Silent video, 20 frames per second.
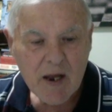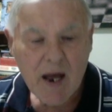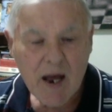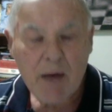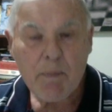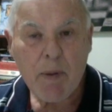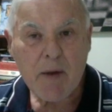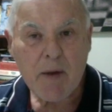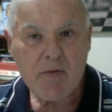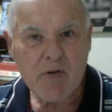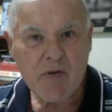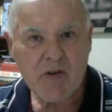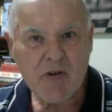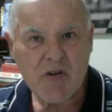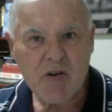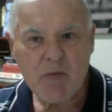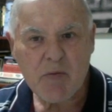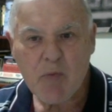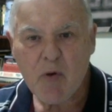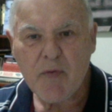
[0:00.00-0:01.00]
Patrick G.
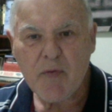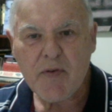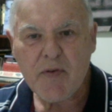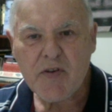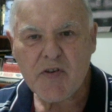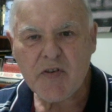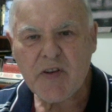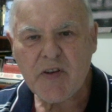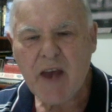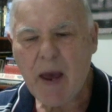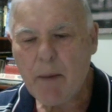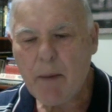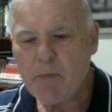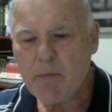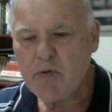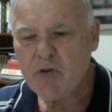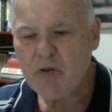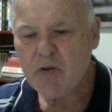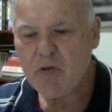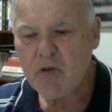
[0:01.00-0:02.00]
Murphy just
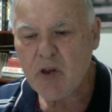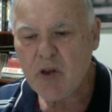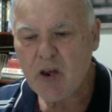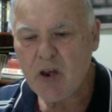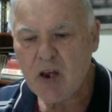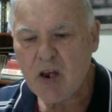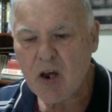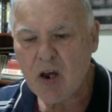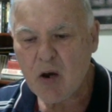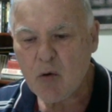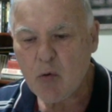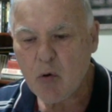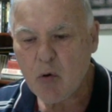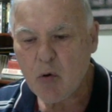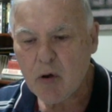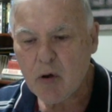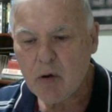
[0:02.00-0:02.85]
captured the rook.